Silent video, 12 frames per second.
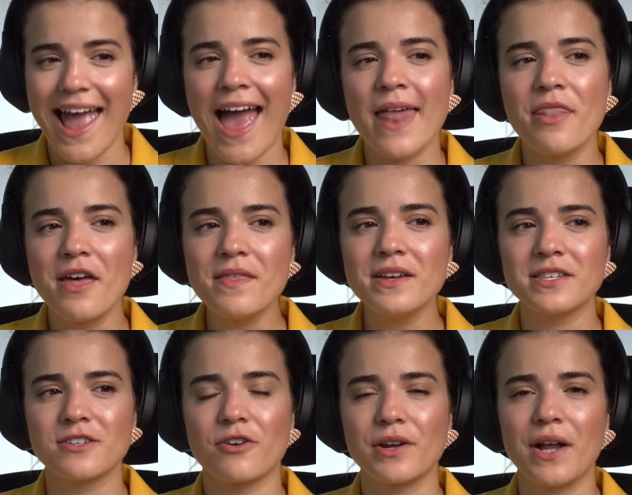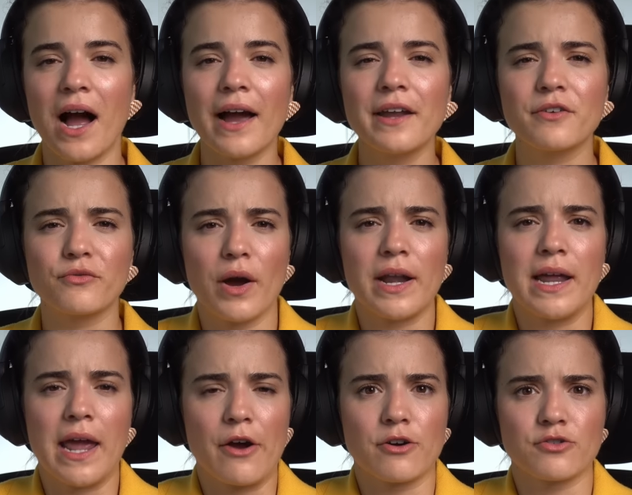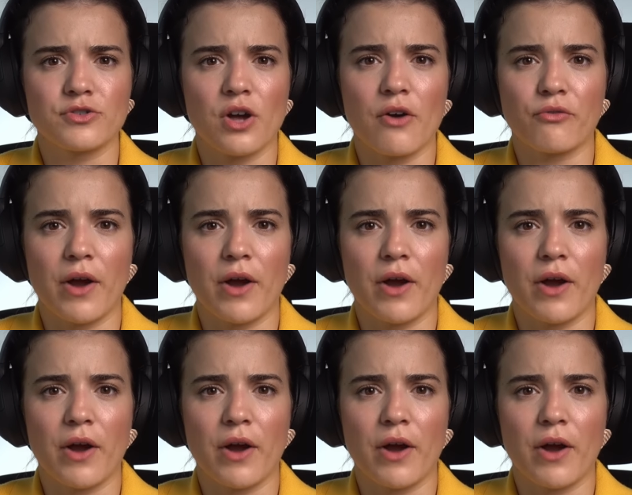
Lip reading: and then they started kind of writing characters off